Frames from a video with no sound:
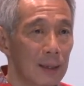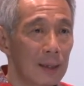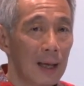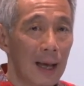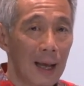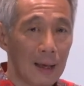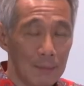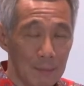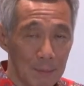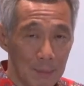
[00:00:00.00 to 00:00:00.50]

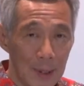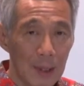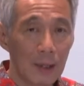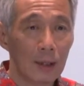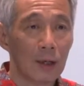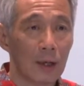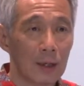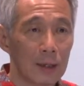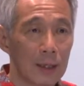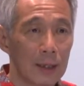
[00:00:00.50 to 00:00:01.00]
and
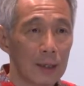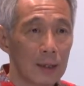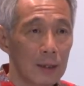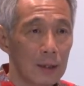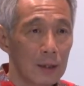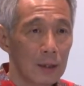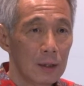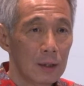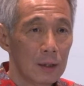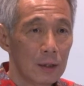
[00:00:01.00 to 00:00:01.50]
build on it
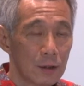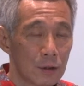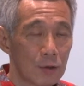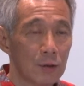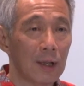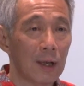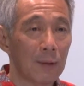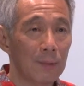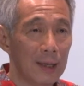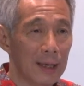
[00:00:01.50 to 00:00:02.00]
so
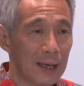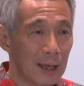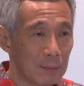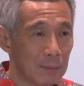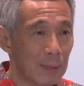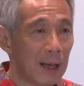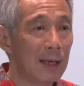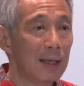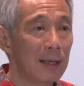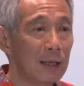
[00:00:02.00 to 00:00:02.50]
that we can
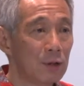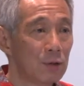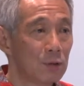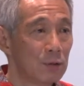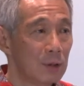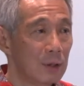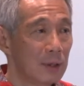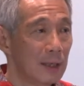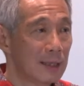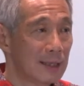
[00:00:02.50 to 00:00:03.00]
manage
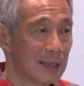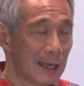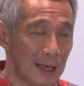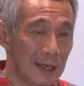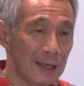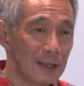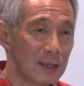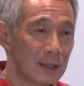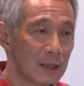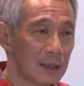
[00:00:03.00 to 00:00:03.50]
the
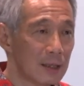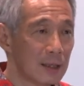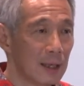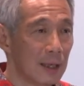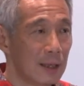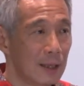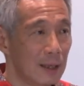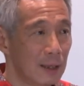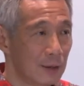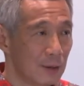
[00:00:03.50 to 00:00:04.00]
challenges. I
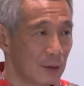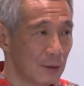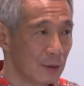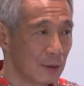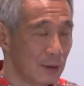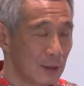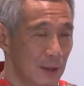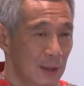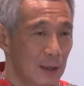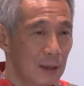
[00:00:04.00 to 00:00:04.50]
think your
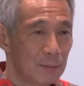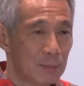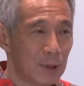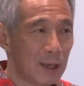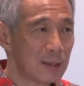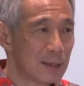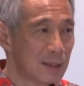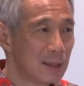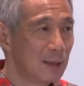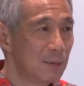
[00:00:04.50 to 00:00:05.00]

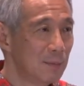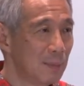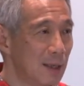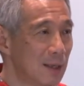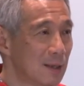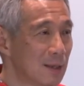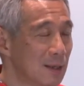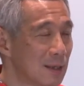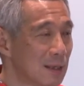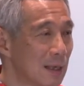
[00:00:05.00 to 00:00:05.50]
president
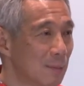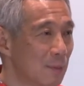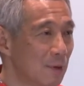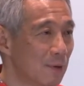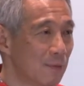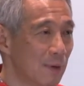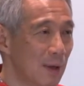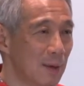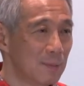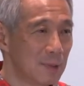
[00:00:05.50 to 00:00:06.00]
mentioned some
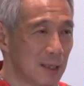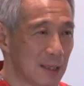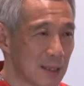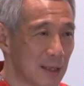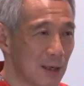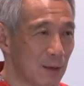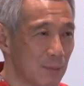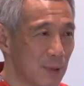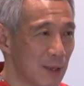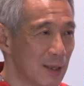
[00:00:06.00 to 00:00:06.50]
of them just
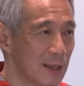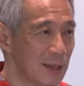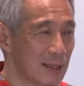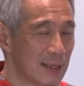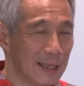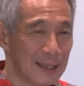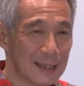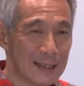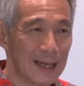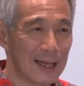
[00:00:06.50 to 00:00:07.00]
now, Brother
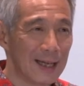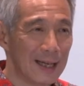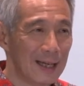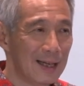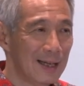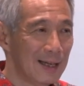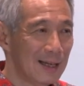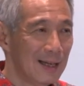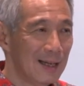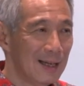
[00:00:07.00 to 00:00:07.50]
Seng Chai,
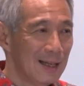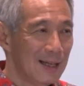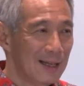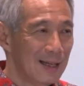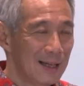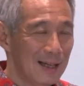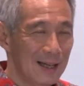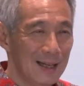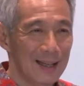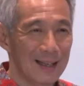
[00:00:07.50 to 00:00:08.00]

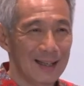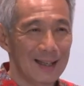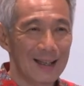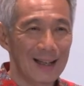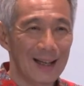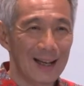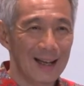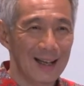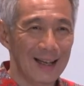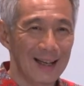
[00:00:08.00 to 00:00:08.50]
and
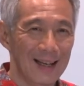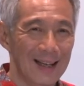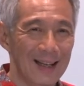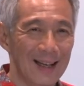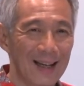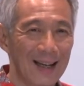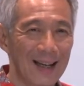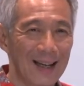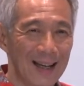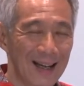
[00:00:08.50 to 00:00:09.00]

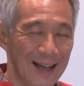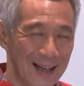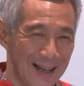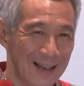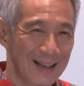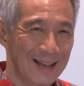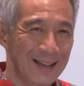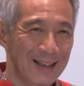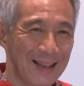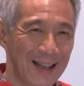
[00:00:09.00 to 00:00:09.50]

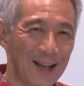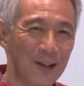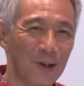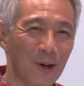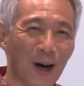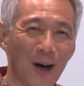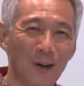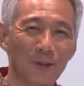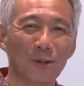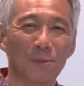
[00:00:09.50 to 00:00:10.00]
they
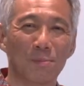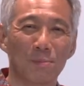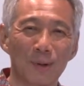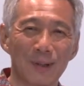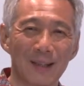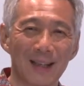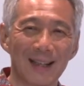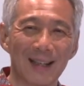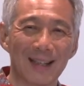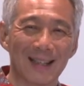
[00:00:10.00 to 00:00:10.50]
know how to
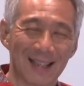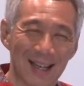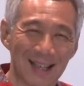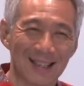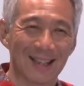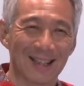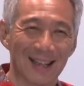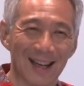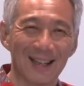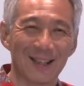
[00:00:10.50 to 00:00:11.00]
put it in such
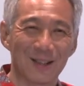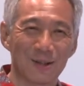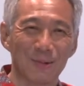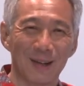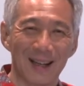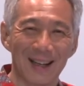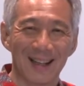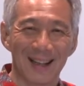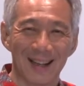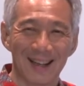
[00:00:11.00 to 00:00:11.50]
a nice
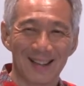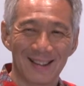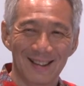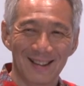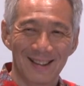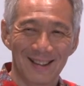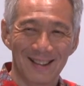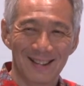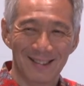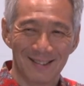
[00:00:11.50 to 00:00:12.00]
way that
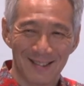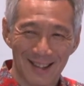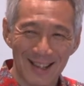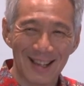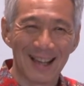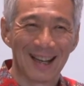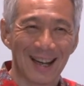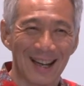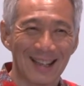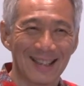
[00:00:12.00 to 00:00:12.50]
you
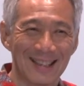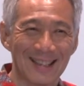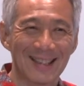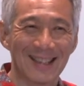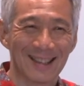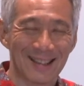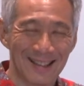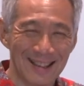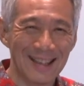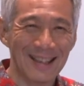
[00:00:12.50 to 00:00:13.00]
really can't
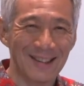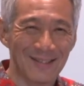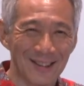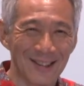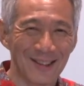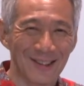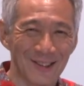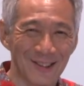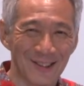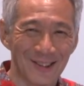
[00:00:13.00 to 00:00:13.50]
disagree,
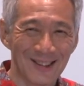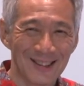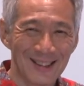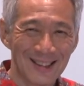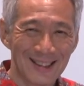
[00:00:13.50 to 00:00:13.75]
even though